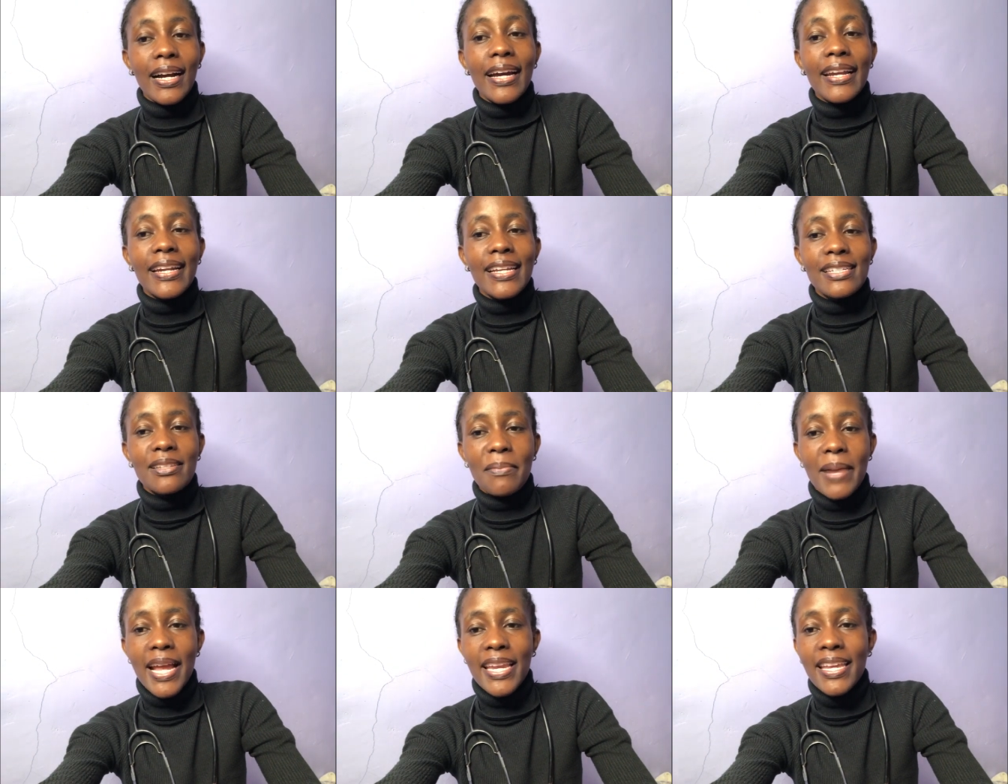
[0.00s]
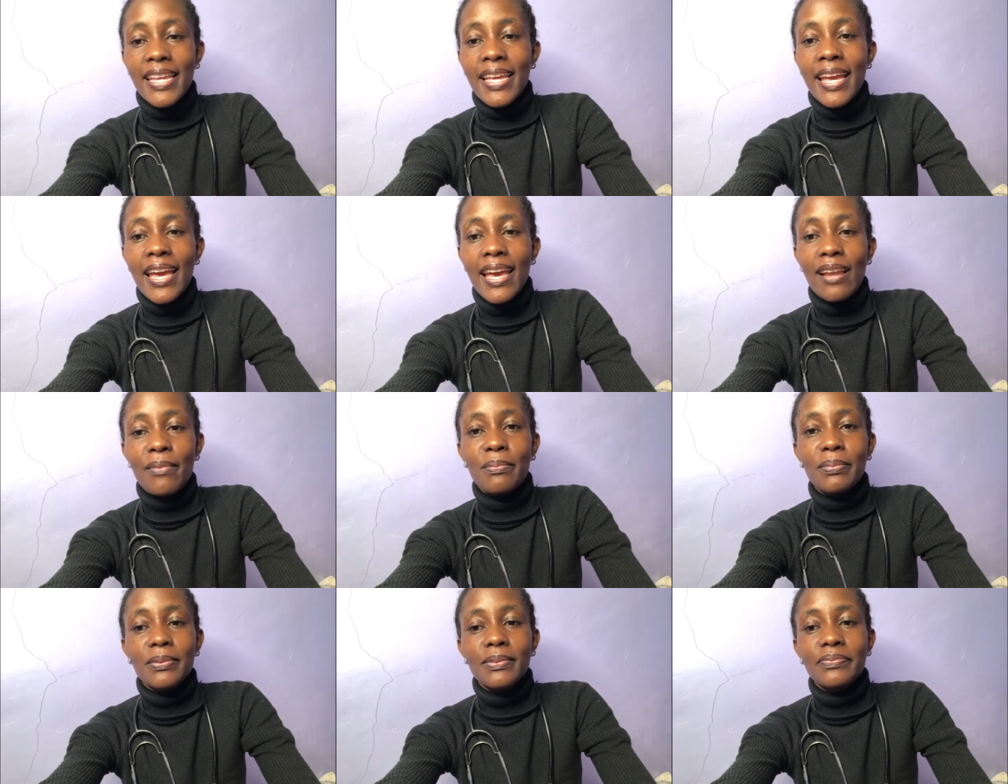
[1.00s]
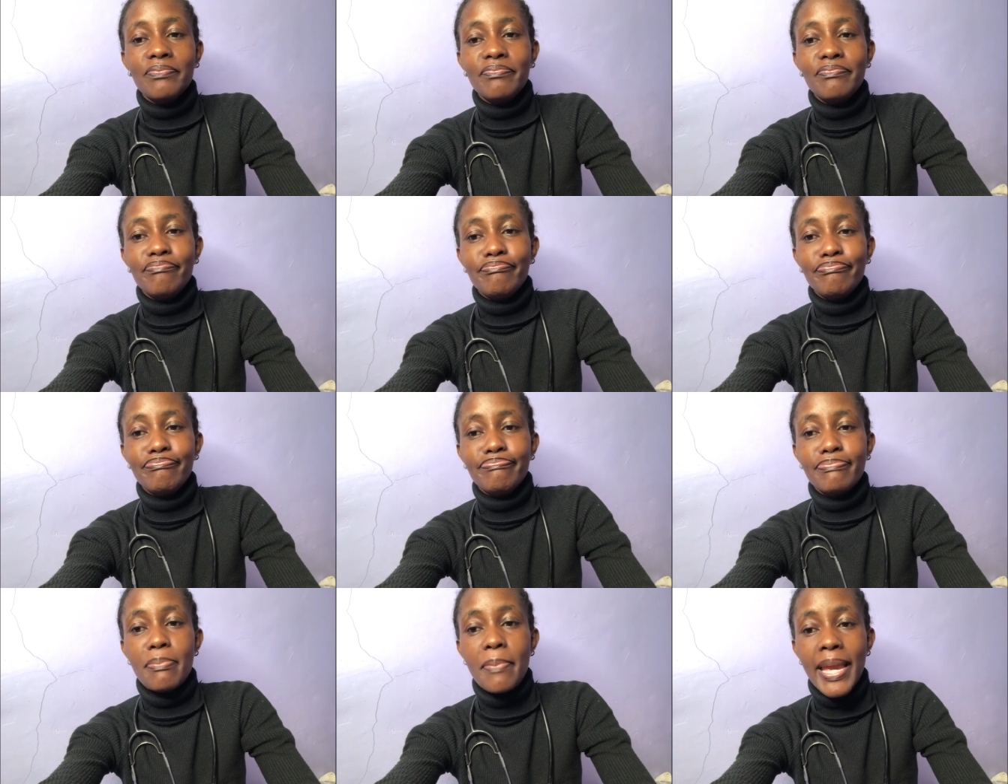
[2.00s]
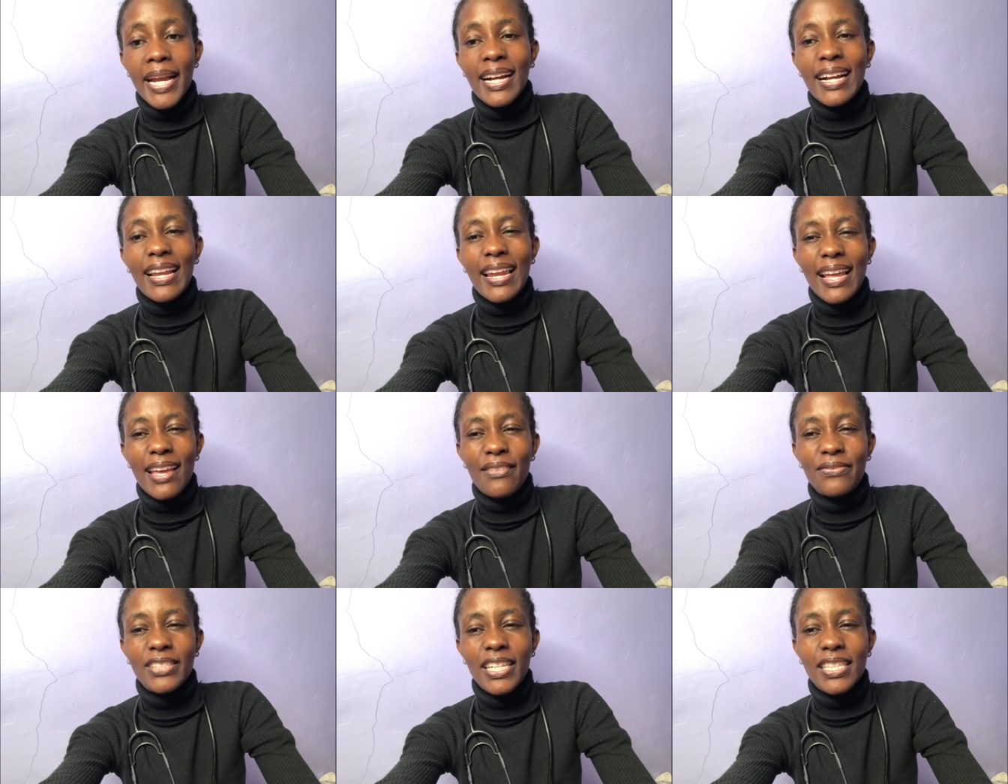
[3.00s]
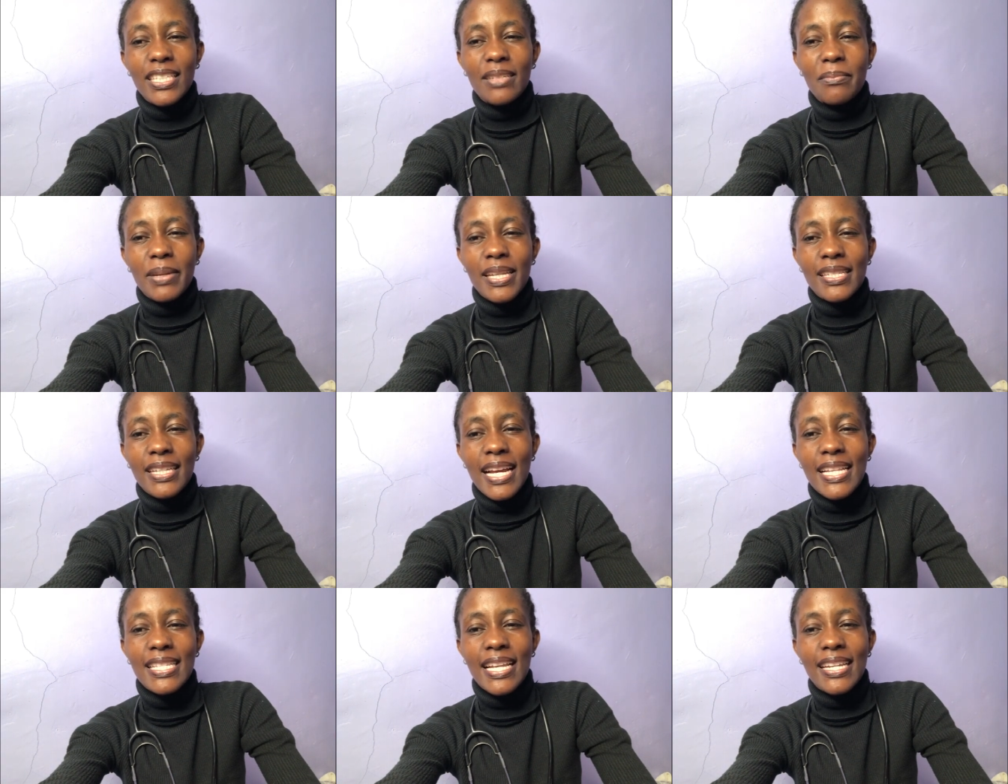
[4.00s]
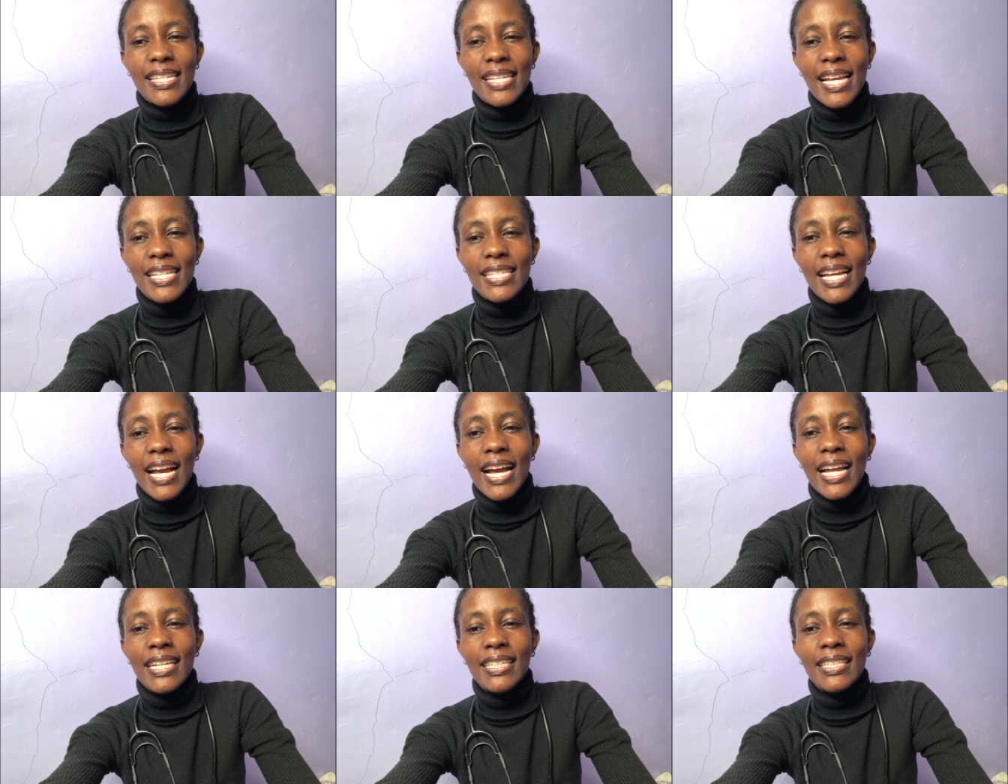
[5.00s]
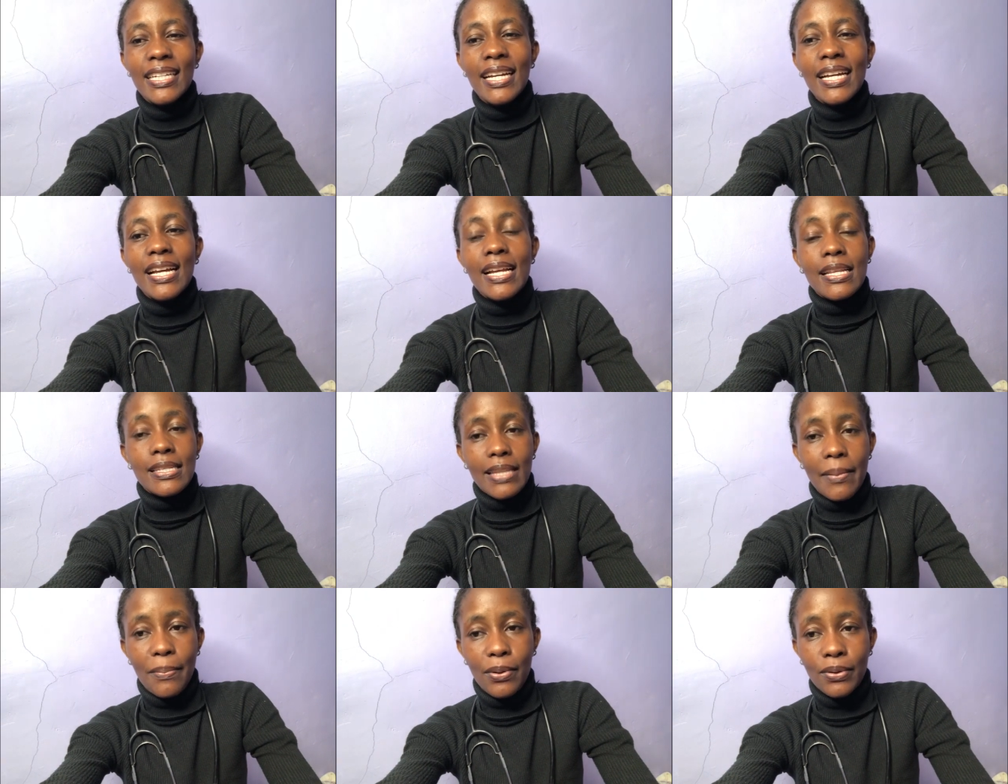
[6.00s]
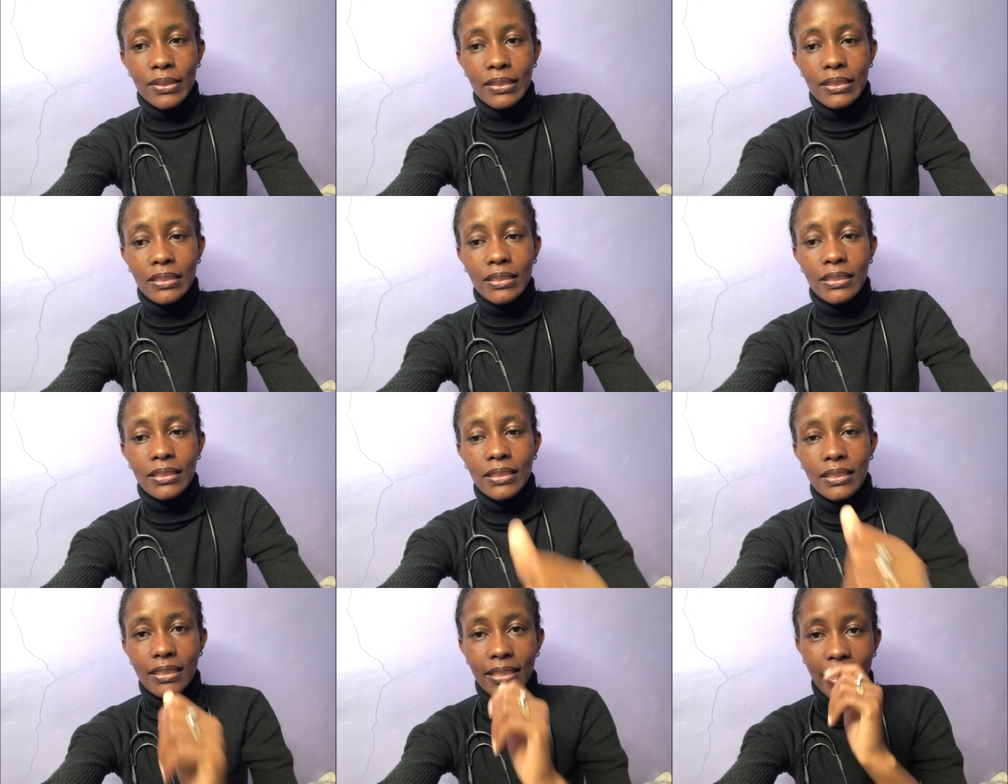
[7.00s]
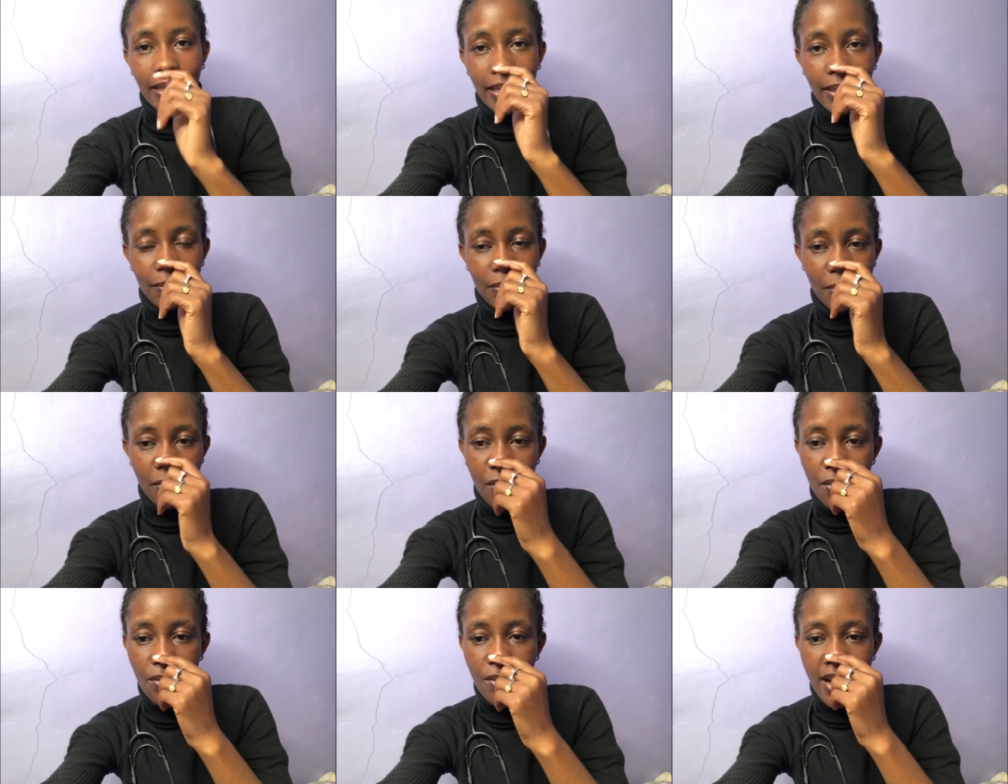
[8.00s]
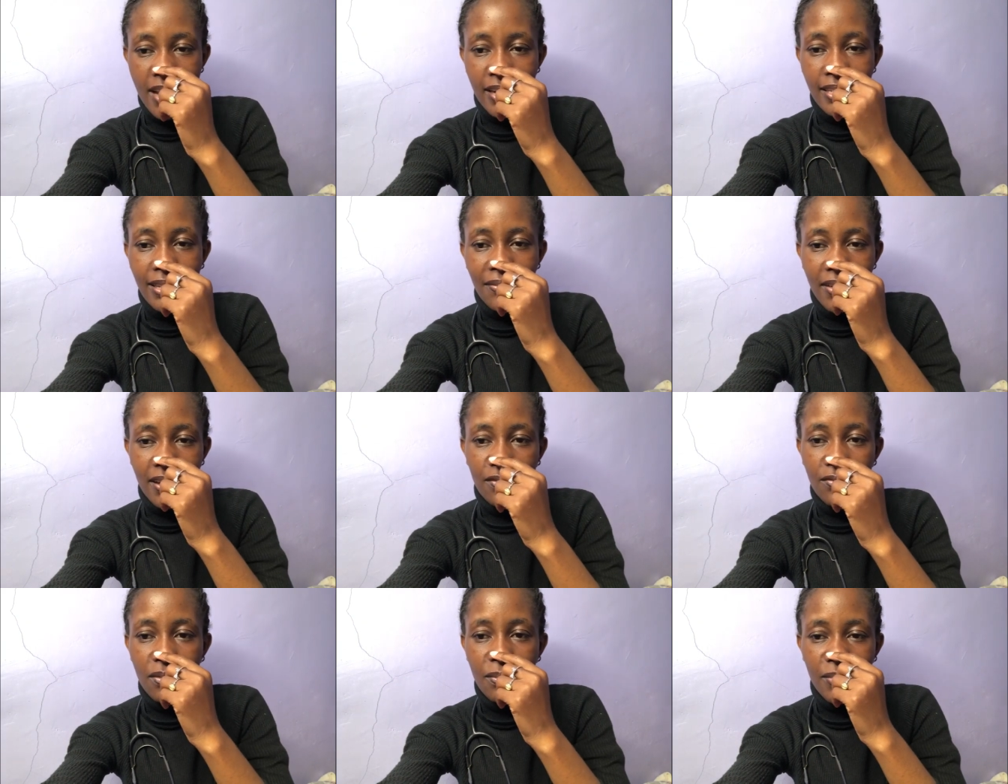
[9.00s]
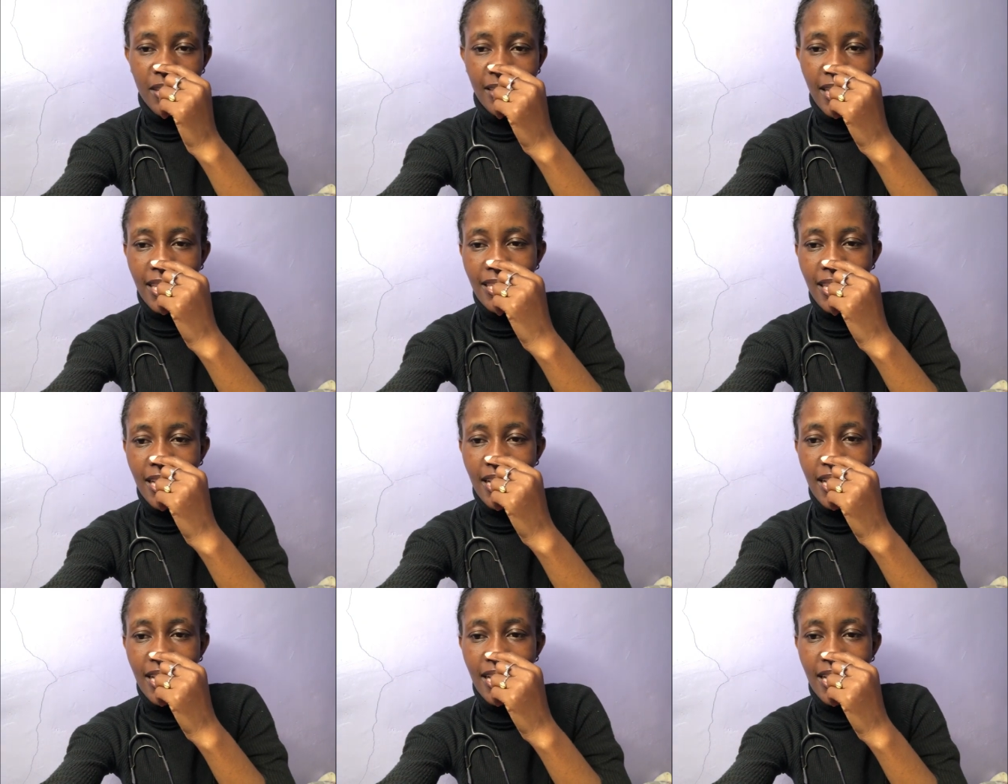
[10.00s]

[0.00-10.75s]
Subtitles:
Raise the money, help make life-changing breast cancer research, and support the people who are suffering from breast cancer.